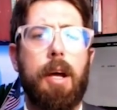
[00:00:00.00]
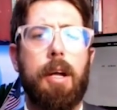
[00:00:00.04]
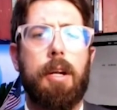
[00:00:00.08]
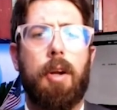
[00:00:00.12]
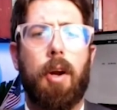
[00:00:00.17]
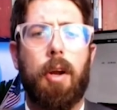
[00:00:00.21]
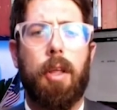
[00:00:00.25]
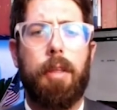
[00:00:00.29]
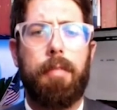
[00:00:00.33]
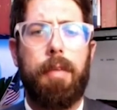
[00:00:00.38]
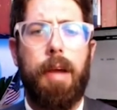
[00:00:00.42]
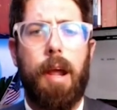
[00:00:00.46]

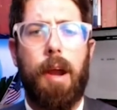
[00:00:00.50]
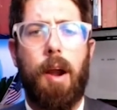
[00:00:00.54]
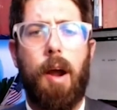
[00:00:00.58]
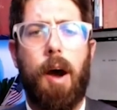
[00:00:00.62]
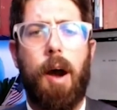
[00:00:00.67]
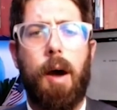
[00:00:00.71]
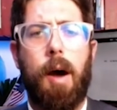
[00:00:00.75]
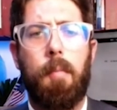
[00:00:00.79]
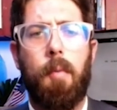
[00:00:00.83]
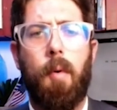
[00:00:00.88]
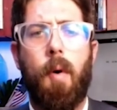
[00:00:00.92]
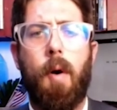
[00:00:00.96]
during the
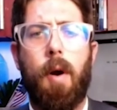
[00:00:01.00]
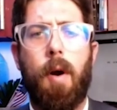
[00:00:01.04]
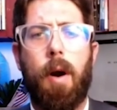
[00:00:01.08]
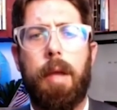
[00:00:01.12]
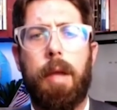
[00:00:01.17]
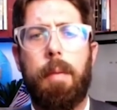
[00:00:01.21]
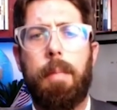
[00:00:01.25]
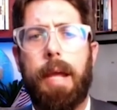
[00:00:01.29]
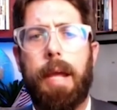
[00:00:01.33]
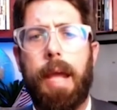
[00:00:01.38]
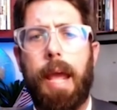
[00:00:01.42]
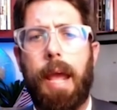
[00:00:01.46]
Vietnam War,
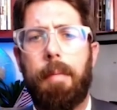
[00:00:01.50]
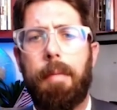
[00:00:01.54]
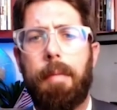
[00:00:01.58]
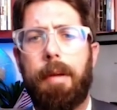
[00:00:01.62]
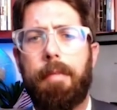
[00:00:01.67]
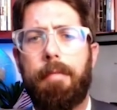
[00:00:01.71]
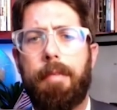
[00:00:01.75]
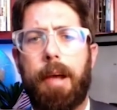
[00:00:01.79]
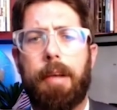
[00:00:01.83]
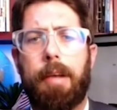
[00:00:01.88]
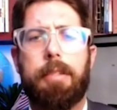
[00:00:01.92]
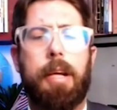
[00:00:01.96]
he became an
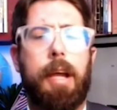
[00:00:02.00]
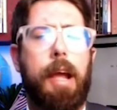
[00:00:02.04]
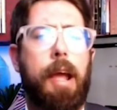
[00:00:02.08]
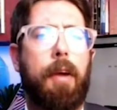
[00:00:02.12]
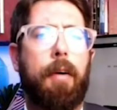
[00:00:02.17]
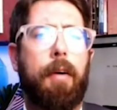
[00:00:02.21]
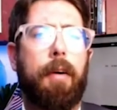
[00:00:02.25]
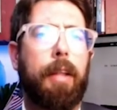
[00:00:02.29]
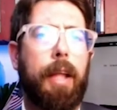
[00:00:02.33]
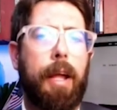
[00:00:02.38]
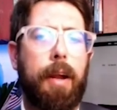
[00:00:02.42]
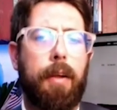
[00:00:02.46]

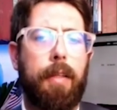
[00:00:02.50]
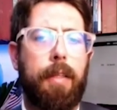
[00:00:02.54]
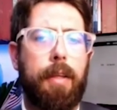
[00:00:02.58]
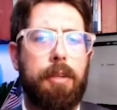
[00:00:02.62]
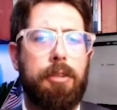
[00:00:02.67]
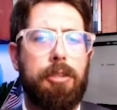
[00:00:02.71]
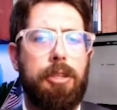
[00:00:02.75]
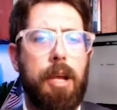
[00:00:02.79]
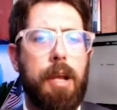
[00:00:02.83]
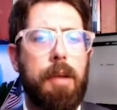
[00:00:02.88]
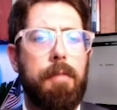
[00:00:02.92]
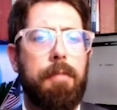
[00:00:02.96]
investigator and later the
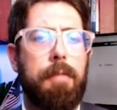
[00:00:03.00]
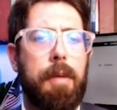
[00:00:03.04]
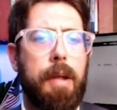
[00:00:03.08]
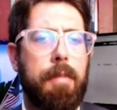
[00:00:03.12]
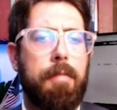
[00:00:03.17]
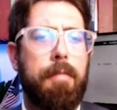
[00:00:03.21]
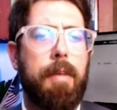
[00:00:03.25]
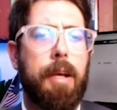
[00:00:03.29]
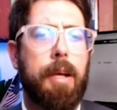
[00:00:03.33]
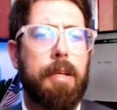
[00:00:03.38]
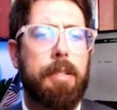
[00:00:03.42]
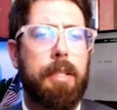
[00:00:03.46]
chief
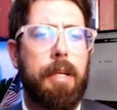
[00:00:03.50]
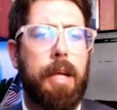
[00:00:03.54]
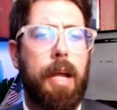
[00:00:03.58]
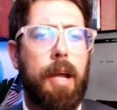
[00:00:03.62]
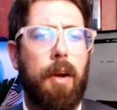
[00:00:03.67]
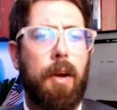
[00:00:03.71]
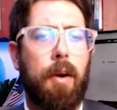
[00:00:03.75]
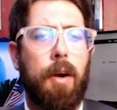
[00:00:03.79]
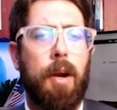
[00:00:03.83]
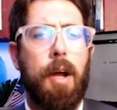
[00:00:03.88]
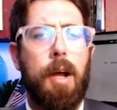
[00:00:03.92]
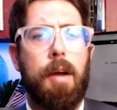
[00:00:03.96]

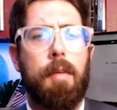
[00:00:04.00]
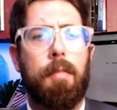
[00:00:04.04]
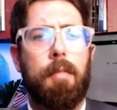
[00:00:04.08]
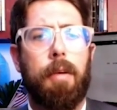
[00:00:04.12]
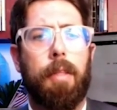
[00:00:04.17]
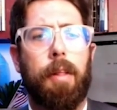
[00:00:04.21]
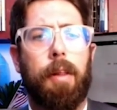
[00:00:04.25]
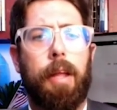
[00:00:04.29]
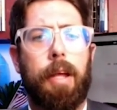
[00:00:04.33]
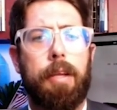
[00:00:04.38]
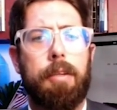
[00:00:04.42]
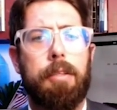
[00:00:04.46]
investigator for
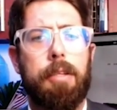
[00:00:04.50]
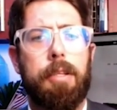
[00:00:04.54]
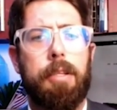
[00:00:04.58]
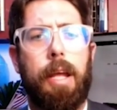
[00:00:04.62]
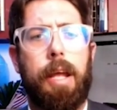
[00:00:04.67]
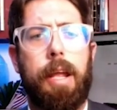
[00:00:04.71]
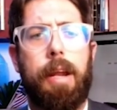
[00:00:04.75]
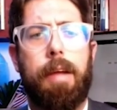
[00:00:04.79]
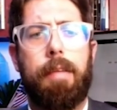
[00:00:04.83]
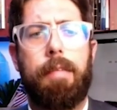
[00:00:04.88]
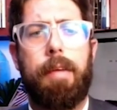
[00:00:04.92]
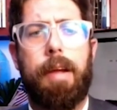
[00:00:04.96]
the
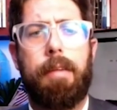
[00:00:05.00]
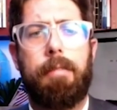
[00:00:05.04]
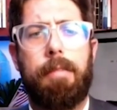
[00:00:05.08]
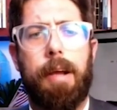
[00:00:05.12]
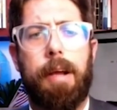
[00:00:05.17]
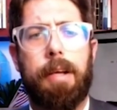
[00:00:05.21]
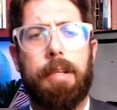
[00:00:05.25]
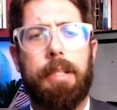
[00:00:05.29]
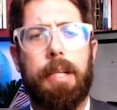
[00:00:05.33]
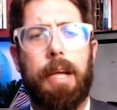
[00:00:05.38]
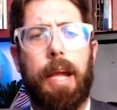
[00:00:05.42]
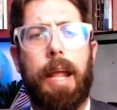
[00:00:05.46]
Legislative
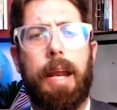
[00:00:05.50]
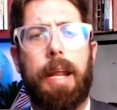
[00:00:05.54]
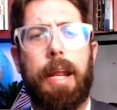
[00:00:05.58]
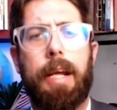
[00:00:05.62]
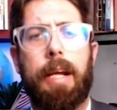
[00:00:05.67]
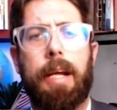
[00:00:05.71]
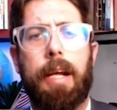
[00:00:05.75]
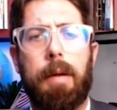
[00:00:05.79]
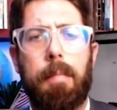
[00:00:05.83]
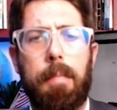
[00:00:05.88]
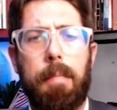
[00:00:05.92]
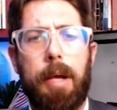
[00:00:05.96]
Investigating
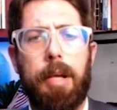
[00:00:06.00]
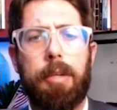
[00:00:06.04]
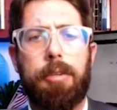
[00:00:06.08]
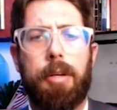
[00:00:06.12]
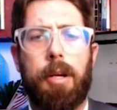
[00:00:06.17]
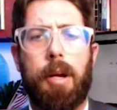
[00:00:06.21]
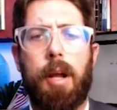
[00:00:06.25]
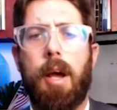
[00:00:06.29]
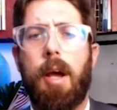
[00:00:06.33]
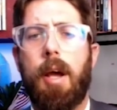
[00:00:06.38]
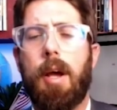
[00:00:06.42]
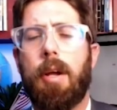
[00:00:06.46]

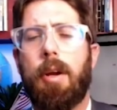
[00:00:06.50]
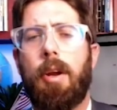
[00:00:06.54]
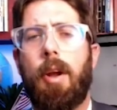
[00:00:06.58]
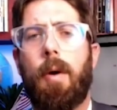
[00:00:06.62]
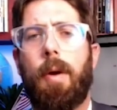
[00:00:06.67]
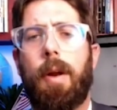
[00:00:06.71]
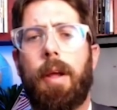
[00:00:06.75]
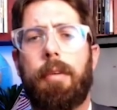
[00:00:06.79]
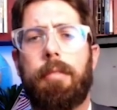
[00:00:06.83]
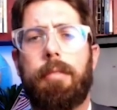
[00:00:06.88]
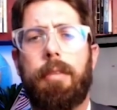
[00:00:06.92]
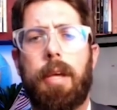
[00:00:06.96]
Commission,
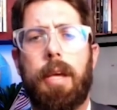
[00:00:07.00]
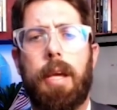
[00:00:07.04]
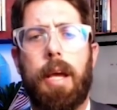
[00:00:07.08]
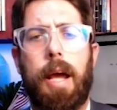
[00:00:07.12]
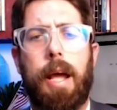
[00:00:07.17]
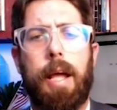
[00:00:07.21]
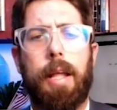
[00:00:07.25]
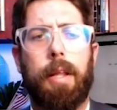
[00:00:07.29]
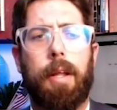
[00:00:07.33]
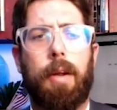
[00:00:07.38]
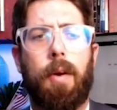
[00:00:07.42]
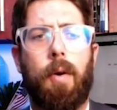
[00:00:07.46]
known as the uh,
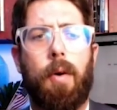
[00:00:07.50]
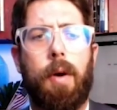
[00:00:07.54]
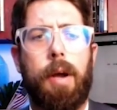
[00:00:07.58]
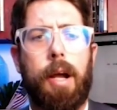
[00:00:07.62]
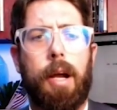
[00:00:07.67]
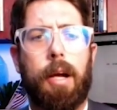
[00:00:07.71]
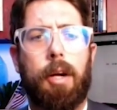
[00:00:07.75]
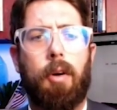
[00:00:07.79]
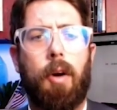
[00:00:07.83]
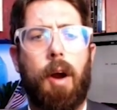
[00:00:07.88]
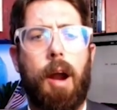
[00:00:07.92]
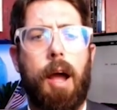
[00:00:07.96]
Illinois
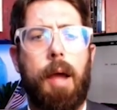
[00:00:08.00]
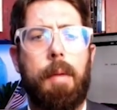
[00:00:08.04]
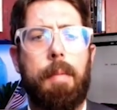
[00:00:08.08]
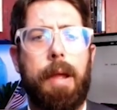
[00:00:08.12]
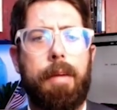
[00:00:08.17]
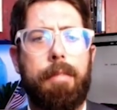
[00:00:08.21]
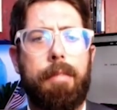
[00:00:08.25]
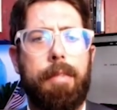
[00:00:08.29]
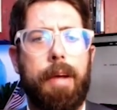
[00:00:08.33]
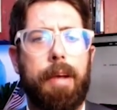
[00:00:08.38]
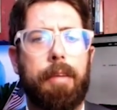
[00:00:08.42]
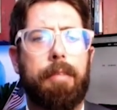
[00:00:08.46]
Crime
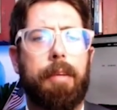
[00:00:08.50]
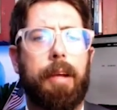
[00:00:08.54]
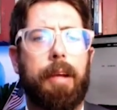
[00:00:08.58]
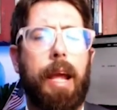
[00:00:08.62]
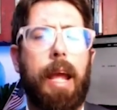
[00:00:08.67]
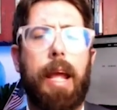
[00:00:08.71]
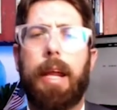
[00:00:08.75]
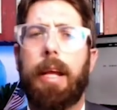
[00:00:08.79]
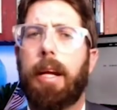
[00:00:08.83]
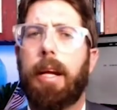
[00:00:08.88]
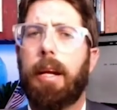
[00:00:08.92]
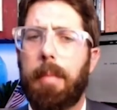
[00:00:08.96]

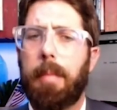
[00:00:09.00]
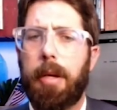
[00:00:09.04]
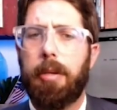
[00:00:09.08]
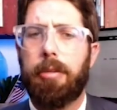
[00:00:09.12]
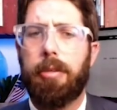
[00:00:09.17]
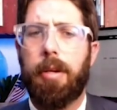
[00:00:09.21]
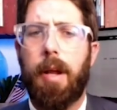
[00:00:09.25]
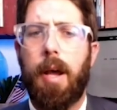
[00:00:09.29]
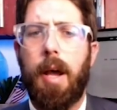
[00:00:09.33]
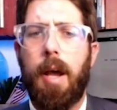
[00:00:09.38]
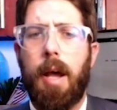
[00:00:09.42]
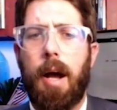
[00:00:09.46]
Investigating
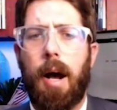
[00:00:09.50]
Commission.